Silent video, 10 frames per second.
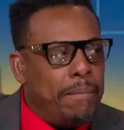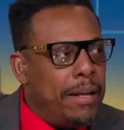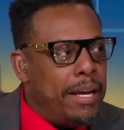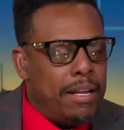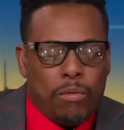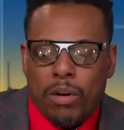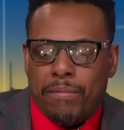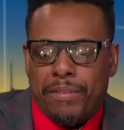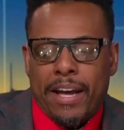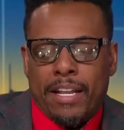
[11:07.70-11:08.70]
playing, want to
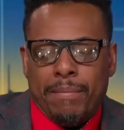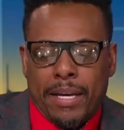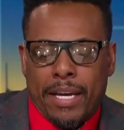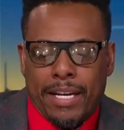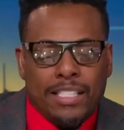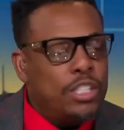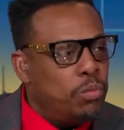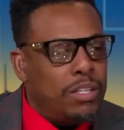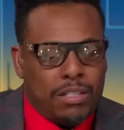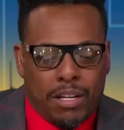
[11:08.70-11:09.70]
fight him again. This is
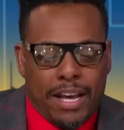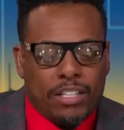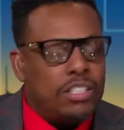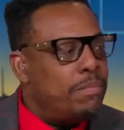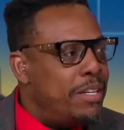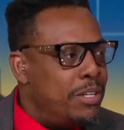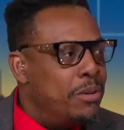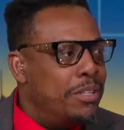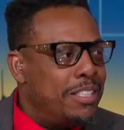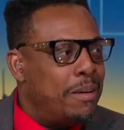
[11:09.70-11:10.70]
what the Lakers have been
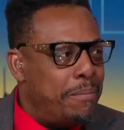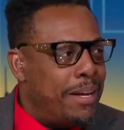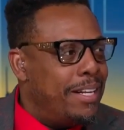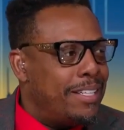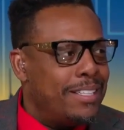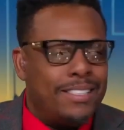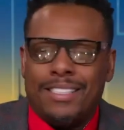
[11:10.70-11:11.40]
doing to the Pelicans.